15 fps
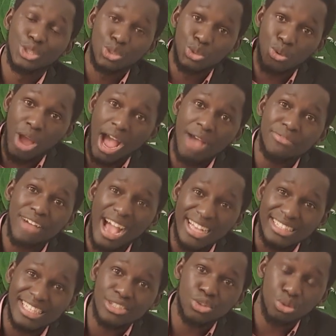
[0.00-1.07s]
to have
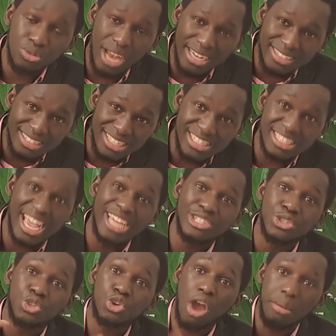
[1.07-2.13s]
access to that seaside
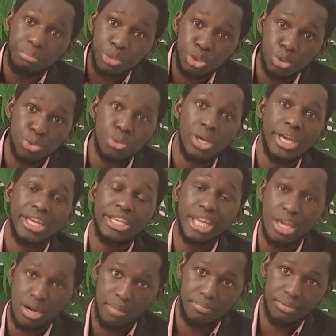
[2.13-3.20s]
to come to
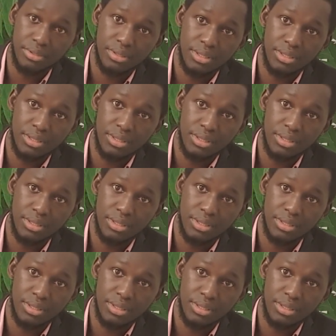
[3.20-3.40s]
Europe